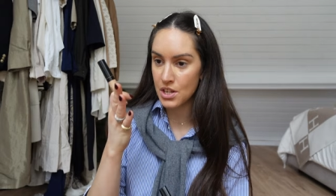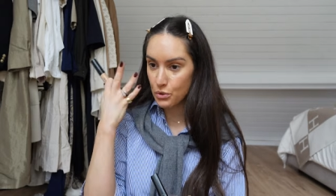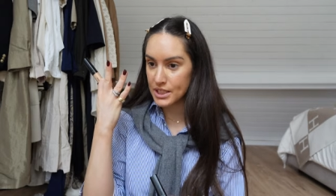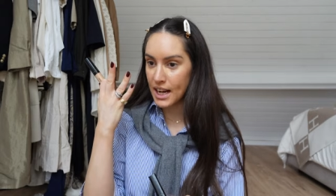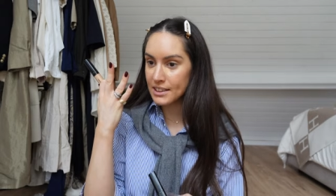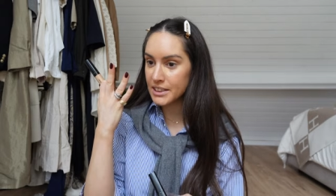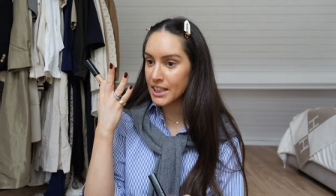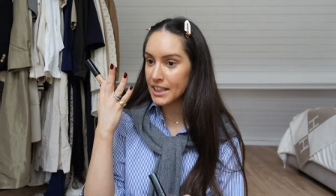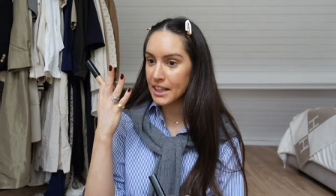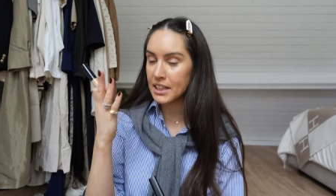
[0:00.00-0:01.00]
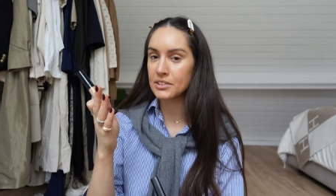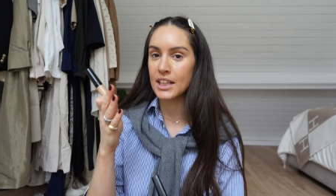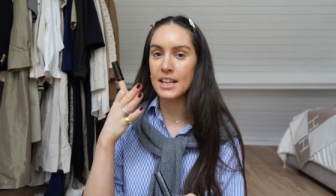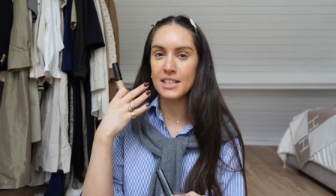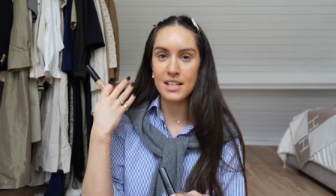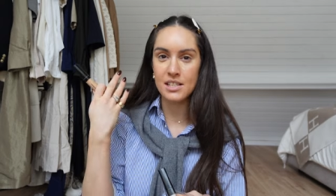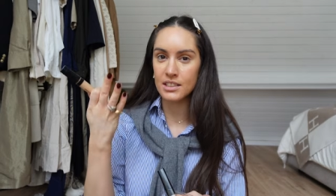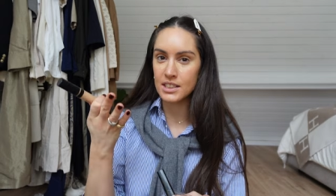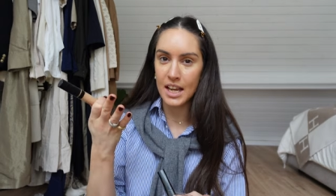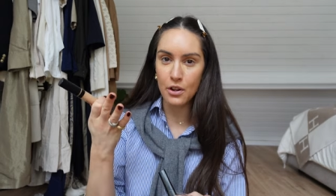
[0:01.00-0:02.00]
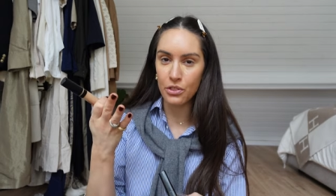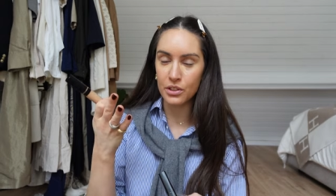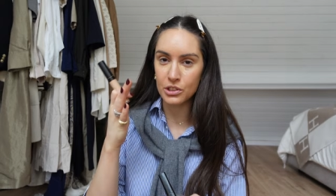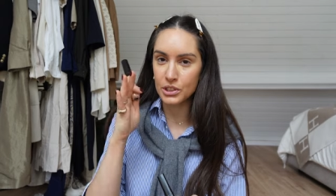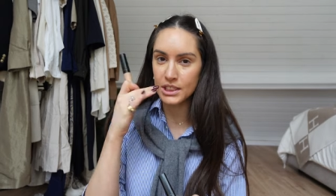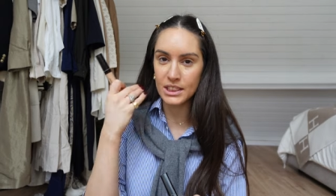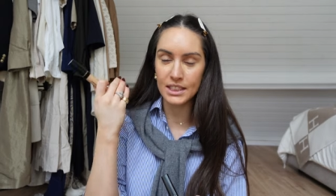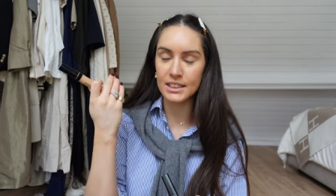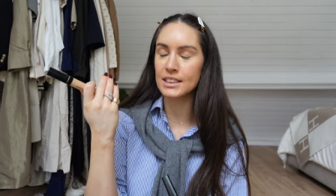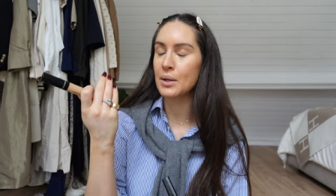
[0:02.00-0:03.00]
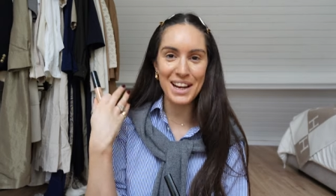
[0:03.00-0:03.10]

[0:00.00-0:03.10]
For the under eye area, it doesn't set on the creases,